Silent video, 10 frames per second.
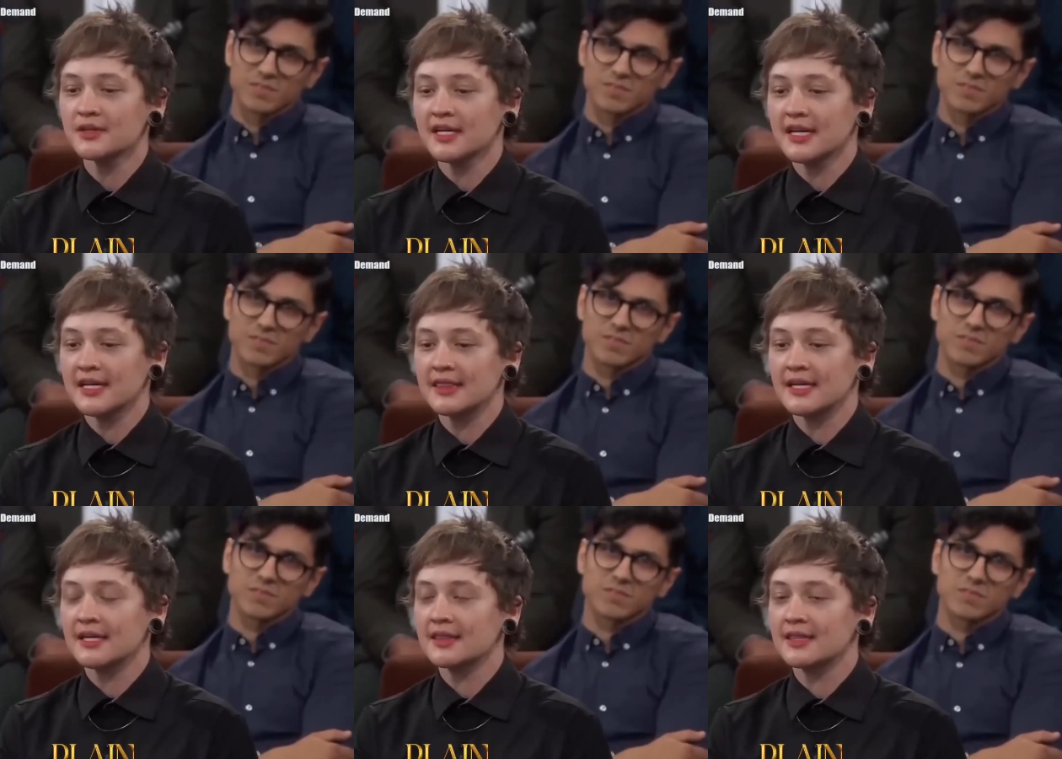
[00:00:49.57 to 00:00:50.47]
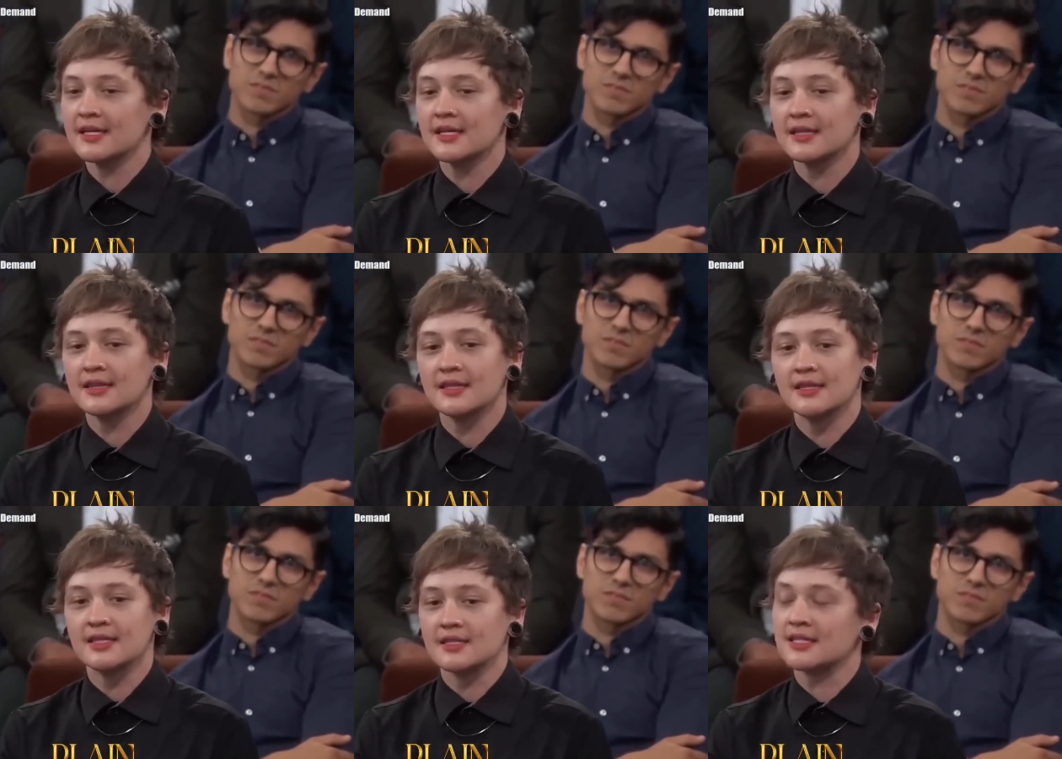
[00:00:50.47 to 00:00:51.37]
Speaker 1: looking at the, the
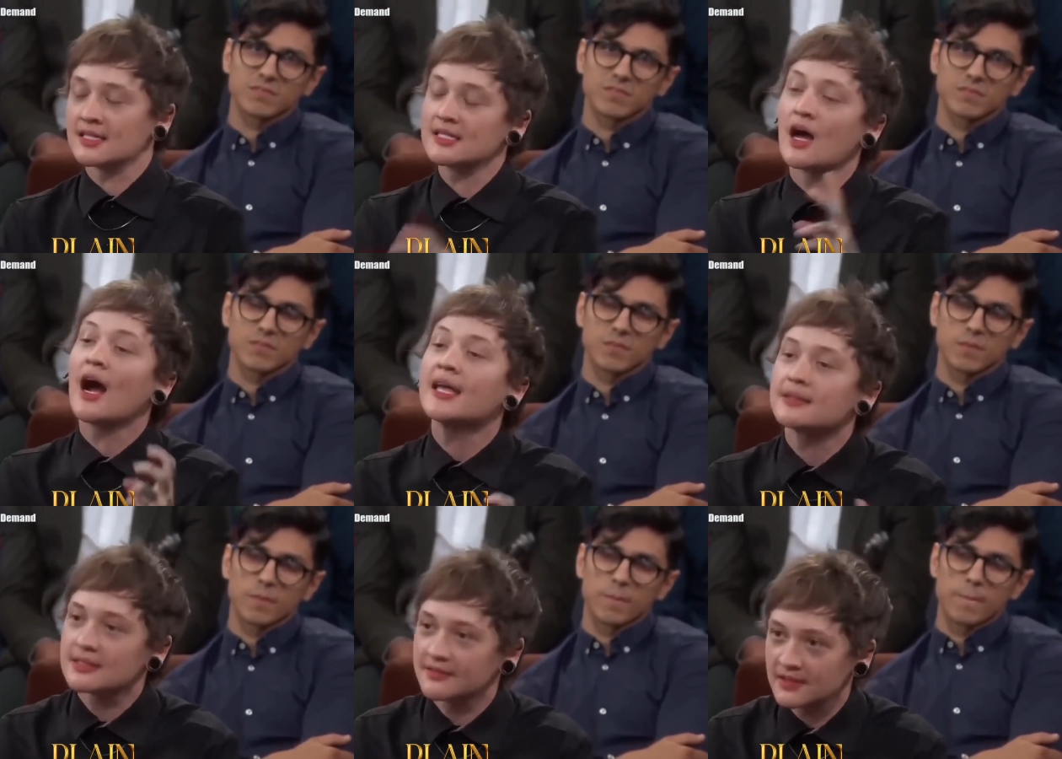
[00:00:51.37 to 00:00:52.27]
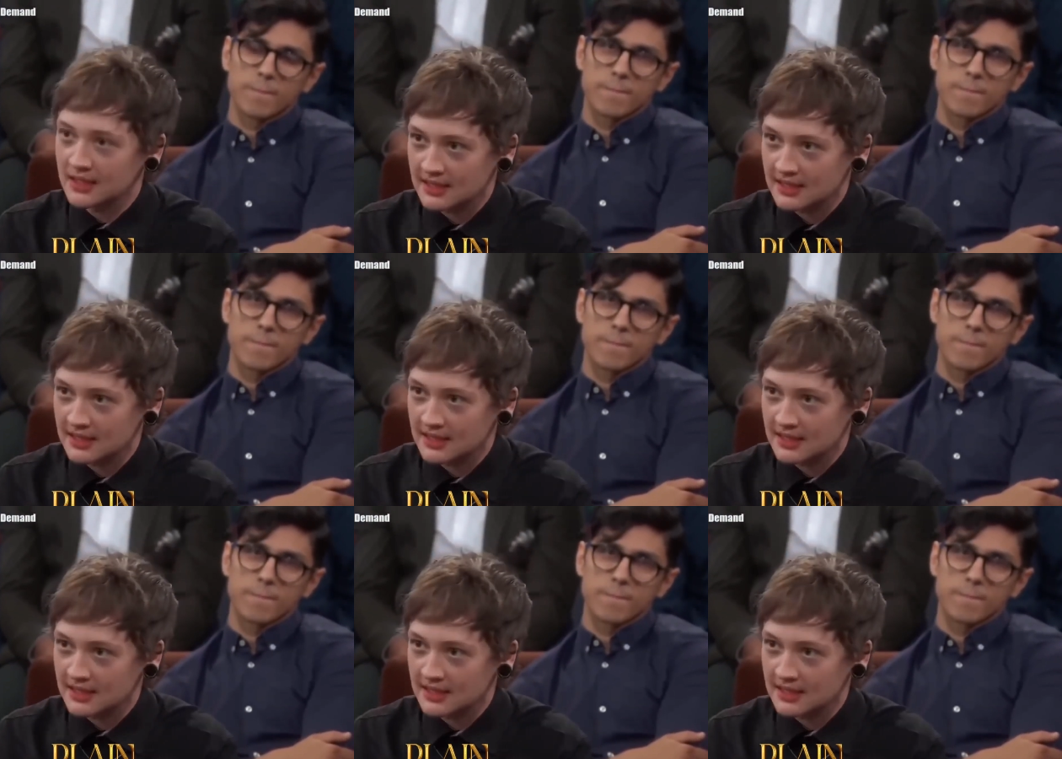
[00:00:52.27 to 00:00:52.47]
the, the science of this